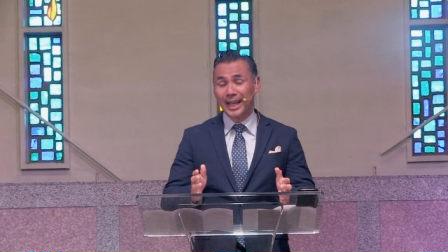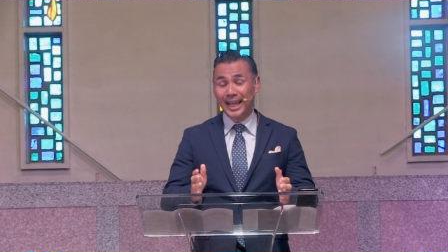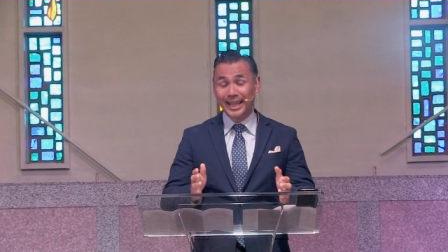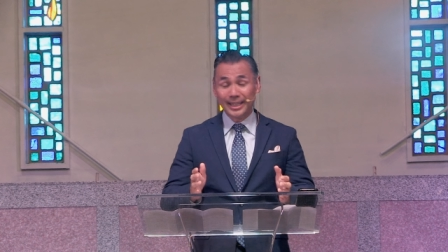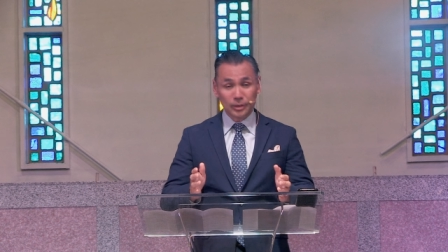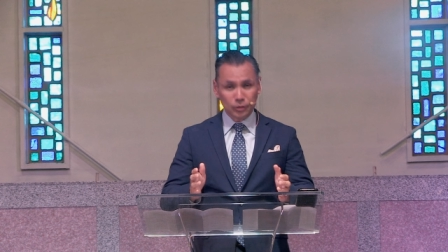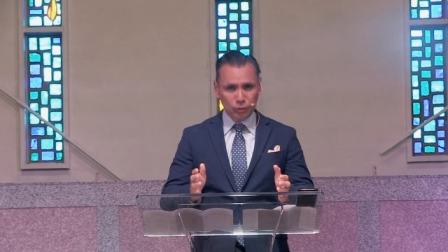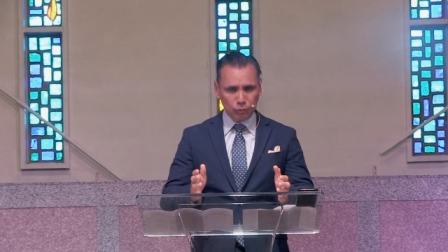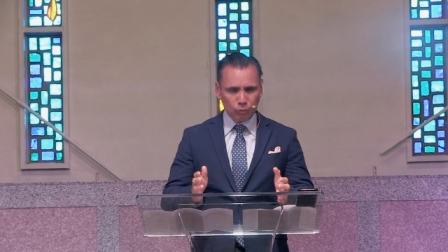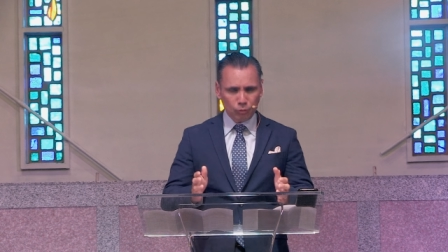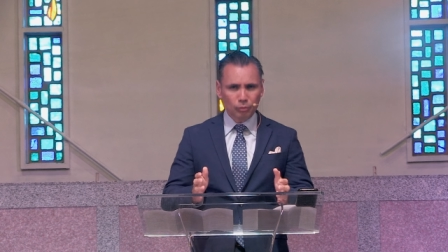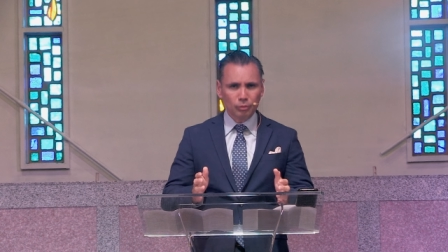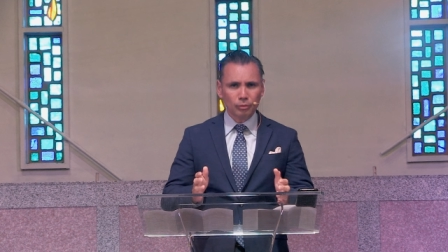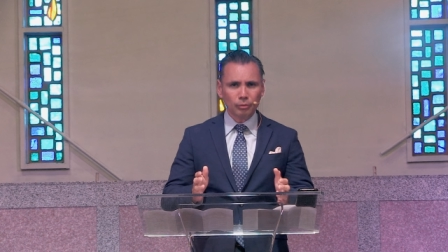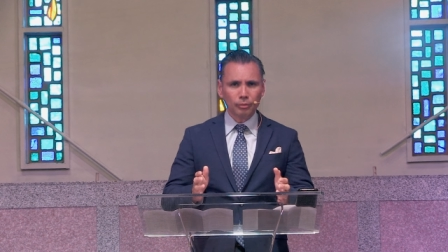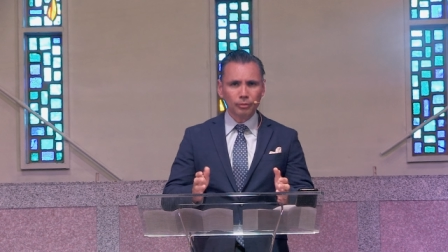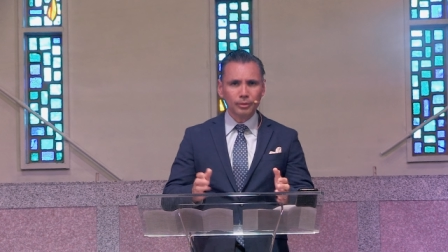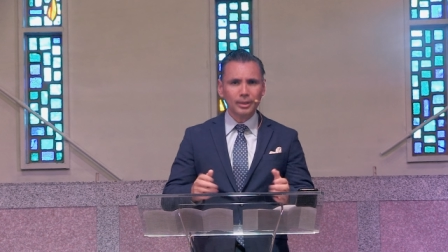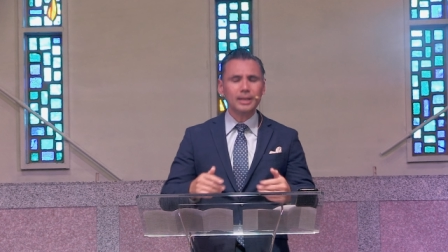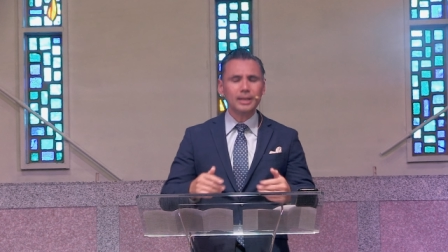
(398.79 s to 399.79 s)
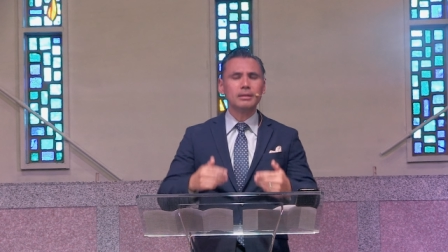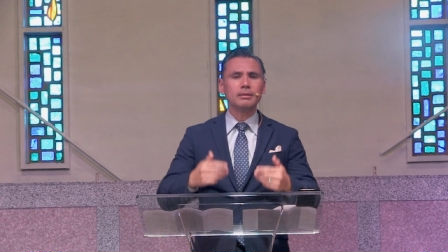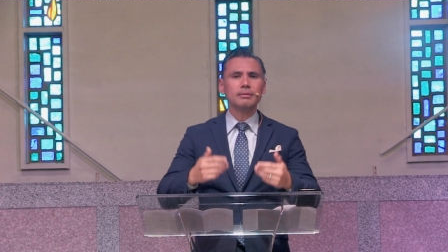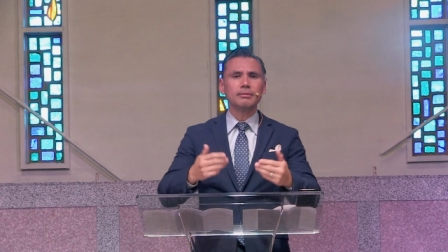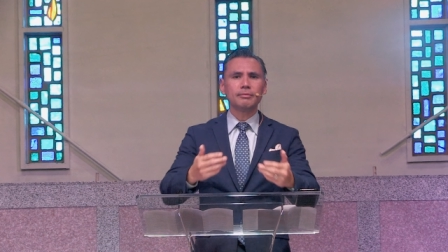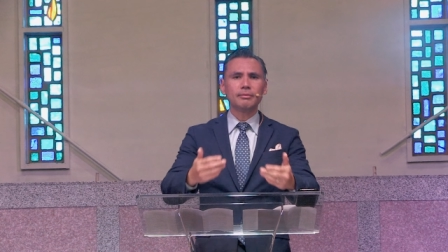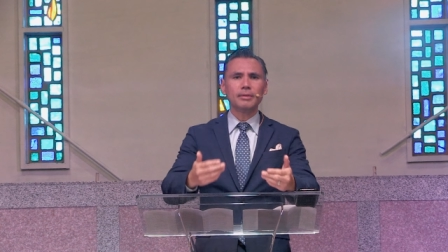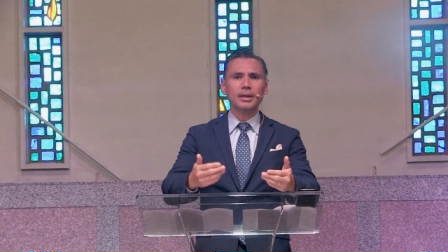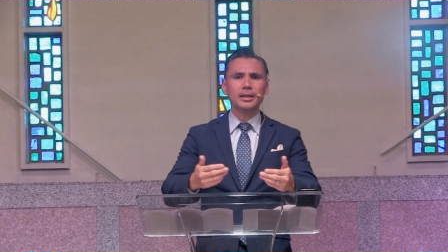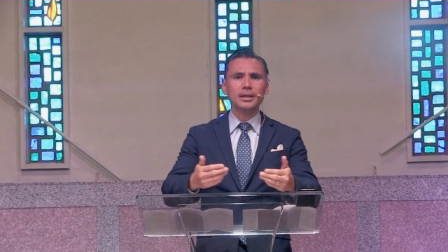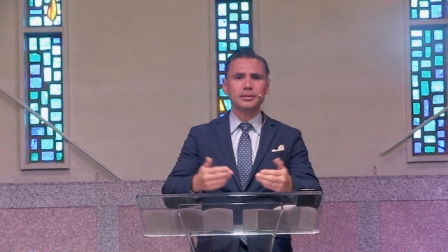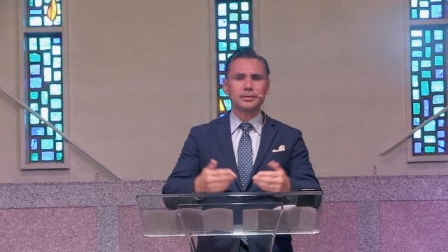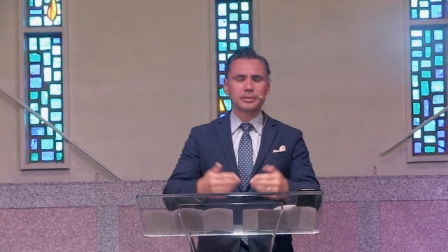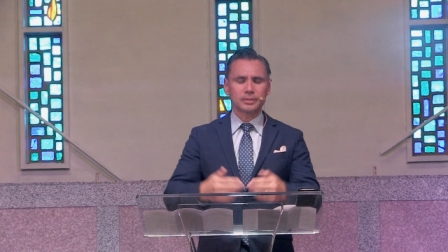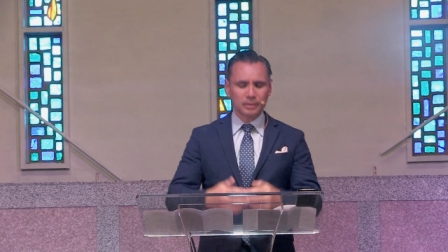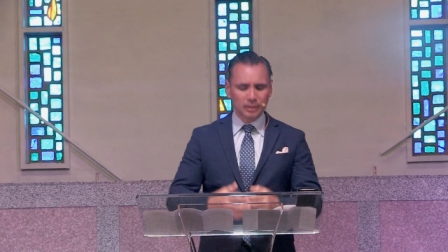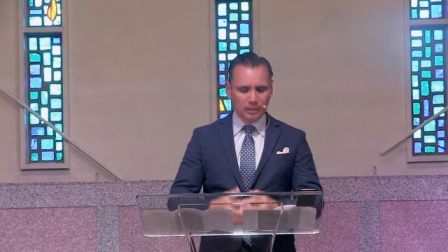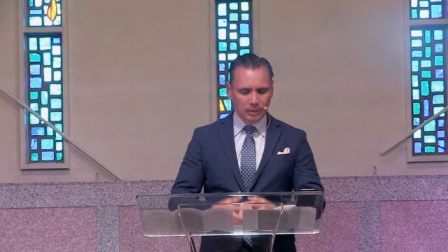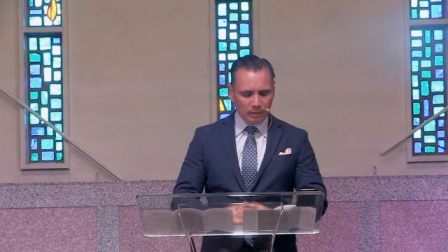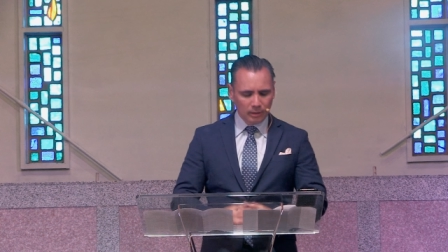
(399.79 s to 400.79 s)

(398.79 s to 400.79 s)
and his truth in the face